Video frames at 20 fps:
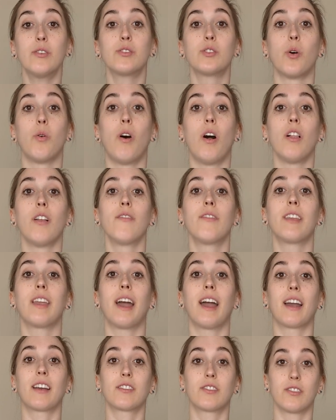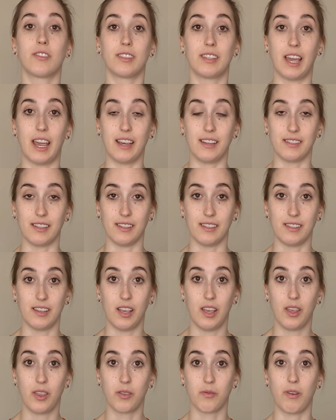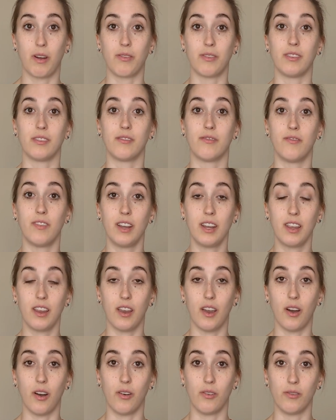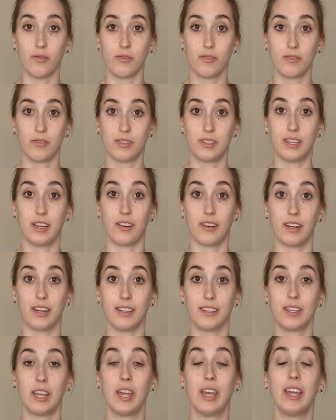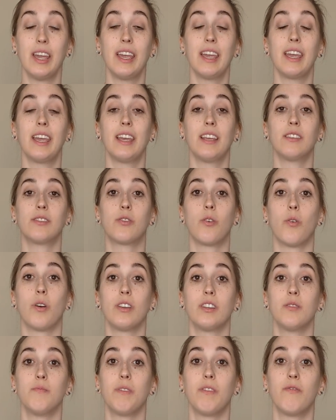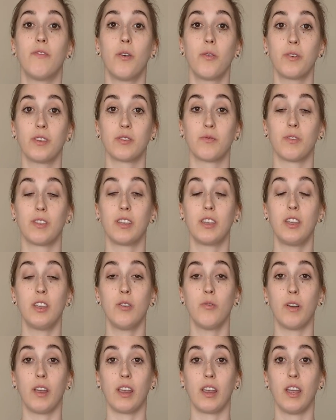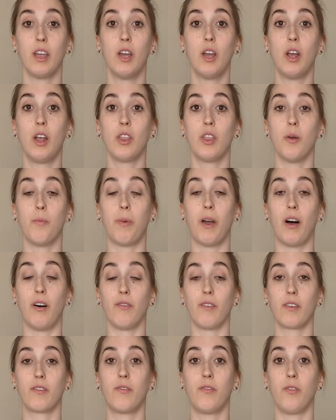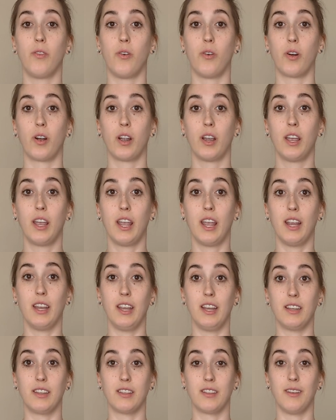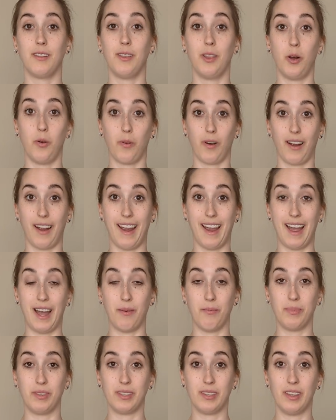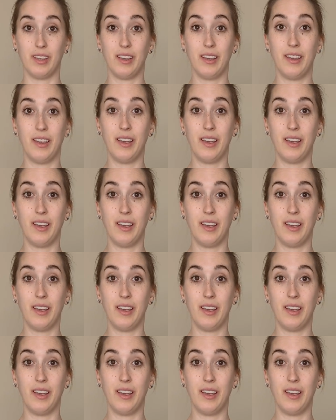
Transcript: So all of the exercises throughout this video series is going to be focused with cueing the pelvic floor and into the lower abs.